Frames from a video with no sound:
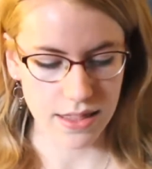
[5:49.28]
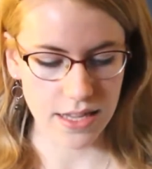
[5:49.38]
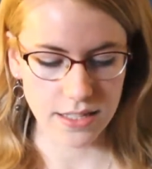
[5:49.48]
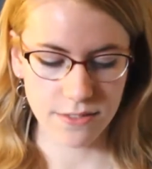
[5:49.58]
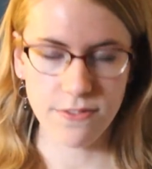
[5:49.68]

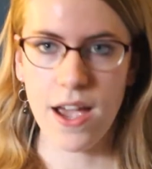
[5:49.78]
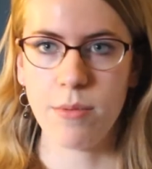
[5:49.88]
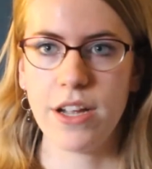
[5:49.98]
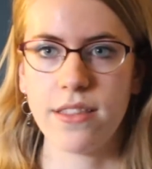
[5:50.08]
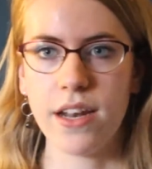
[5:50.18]
this
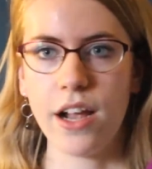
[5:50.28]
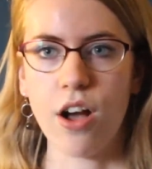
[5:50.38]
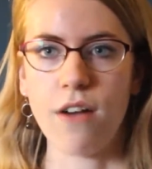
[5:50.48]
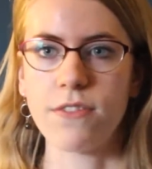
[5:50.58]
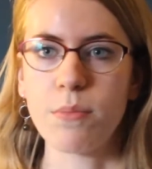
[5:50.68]
fabric that I
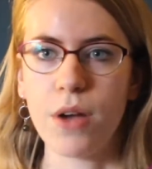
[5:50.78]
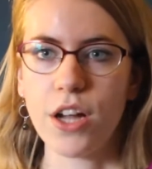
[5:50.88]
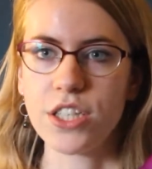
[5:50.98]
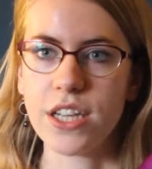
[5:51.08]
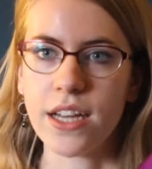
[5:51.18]
got from
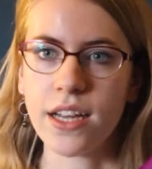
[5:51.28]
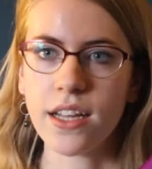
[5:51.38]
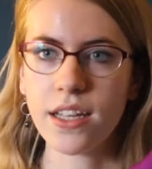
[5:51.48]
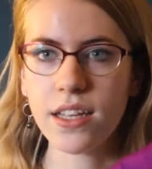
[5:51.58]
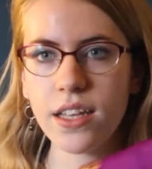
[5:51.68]
Batya
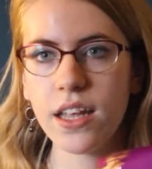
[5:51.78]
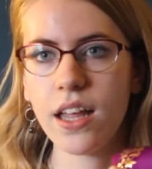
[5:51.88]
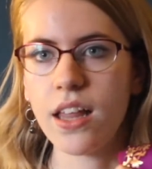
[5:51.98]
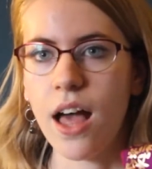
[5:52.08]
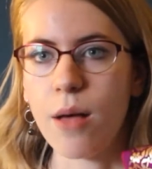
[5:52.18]

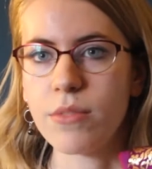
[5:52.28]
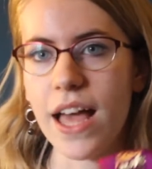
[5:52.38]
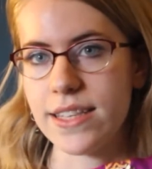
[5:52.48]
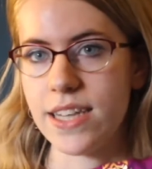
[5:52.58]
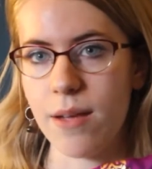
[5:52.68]

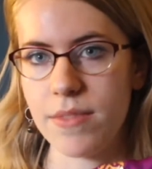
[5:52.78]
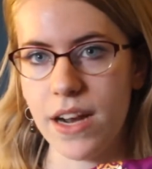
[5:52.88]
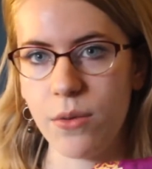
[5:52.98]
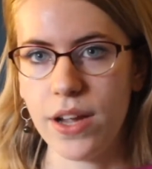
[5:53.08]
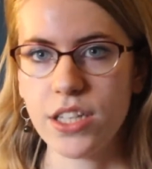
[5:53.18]
last time that
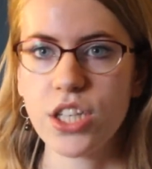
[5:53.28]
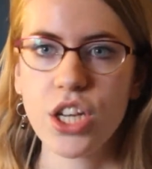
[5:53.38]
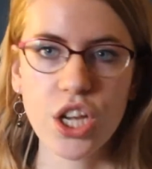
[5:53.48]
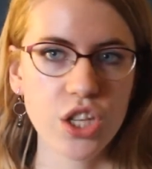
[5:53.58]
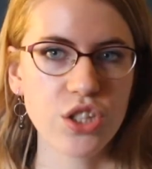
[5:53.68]
I went.
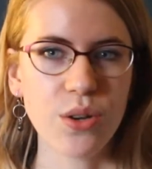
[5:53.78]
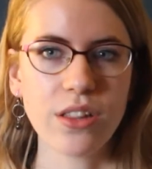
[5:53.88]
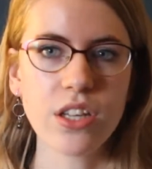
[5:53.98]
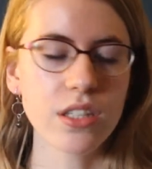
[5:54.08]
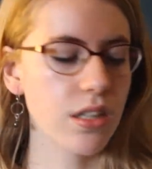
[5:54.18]
So it
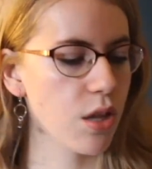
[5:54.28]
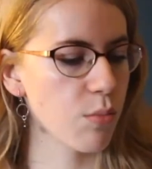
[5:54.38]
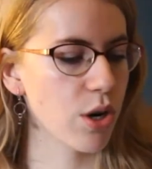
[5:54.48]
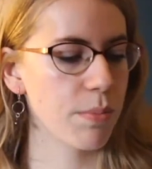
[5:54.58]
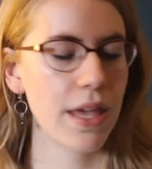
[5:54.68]
looks a little
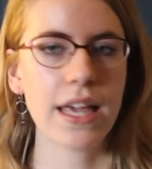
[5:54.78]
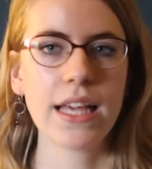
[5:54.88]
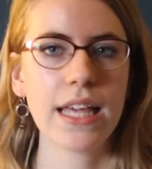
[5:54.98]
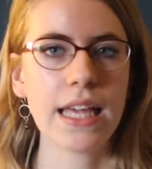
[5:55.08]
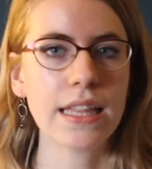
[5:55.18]
more
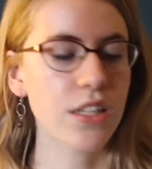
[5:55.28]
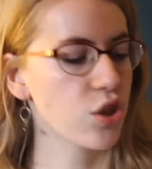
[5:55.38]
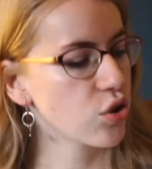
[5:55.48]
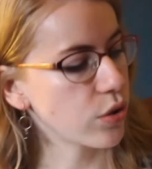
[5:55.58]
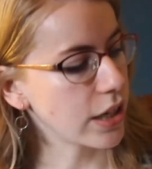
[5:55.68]
pink in the
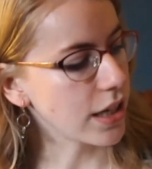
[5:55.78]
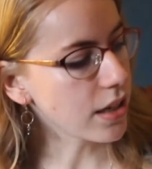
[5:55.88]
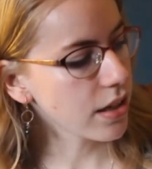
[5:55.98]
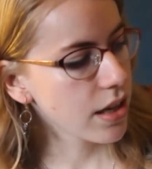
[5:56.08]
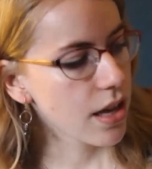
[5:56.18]

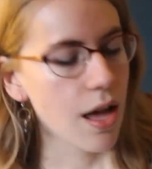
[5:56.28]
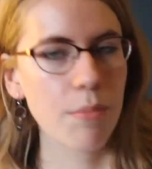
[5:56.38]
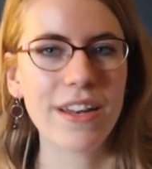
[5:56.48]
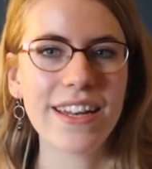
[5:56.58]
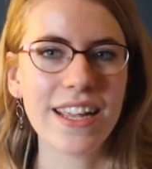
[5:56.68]
screen,
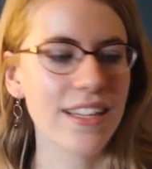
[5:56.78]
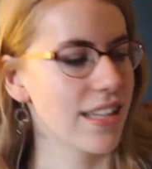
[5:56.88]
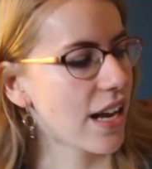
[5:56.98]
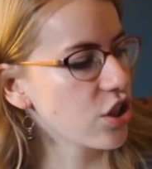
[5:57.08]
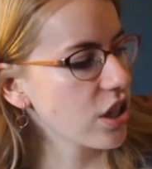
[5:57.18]
but it is
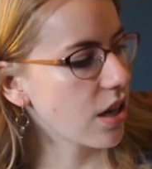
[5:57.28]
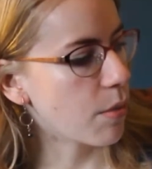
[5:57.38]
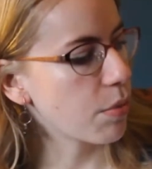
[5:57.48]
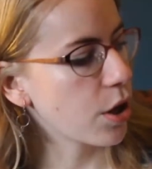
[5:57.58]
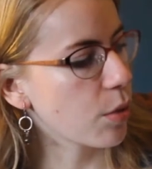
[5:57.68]
actually a
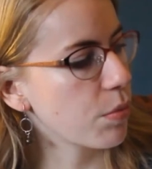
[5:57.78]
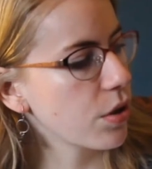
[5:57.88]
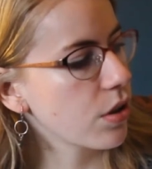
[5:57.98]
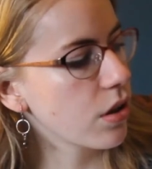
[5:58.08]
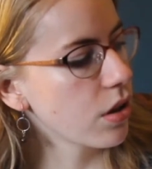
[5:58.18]

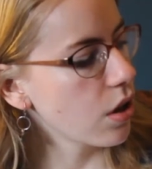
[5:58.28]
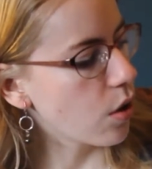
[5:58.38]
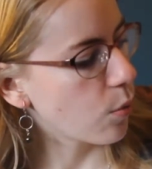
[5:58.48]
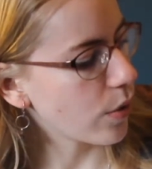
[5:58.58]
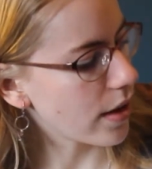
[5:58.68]
purple
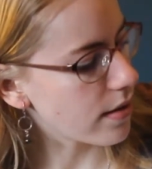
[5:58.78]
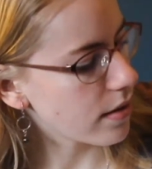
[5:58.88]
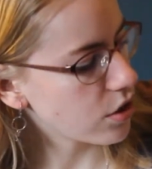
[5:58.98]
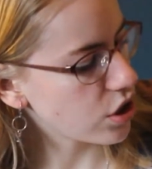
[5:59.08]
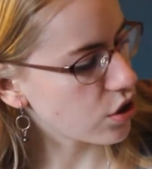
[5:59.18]

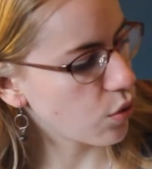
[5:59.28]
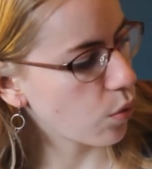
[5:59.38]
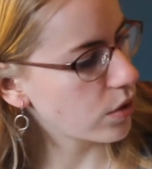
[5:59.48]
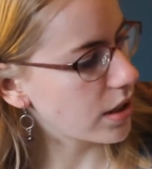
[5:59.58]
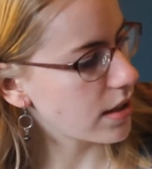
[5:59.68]
with just
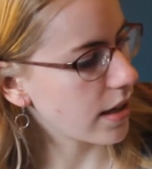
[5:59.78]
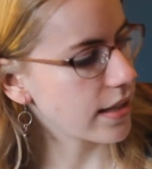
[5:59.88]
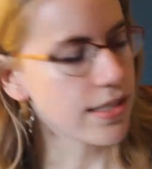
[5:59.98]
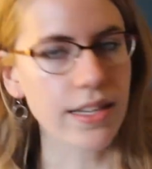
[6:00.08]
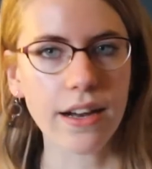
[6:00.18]
gold
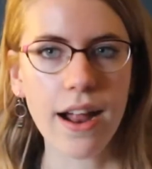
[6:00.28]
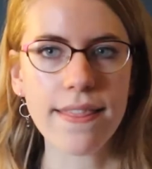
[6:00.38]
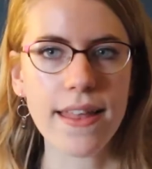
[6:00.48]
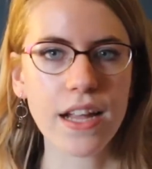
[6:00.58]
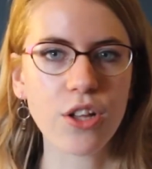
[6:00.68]
designs here, and
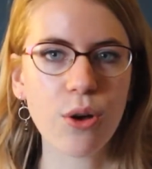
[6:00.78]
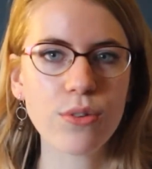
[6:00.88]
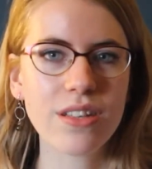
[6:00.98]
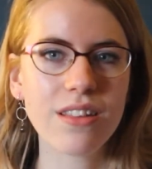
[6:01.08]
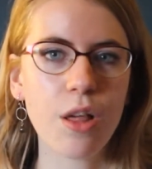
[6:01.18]
then it goes
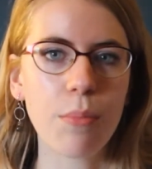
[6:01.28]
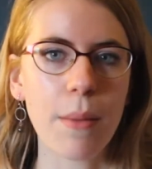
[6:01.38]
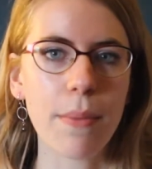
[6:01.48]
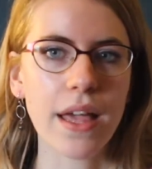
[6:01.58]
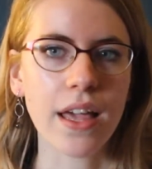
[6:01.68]
a little
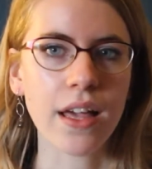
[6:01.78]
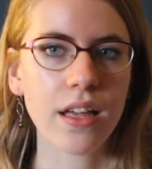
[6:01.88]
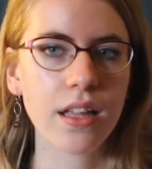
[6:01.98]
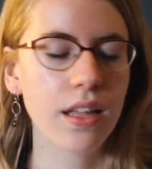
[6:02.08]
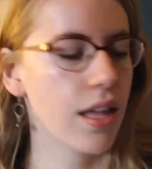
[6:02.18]
bit pink
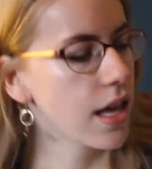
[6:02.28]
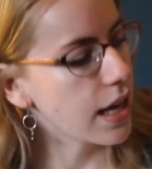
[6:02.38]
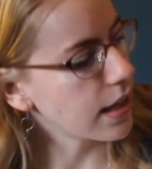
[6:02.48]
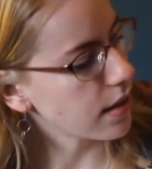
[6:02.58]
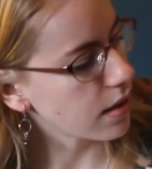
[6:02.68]
in the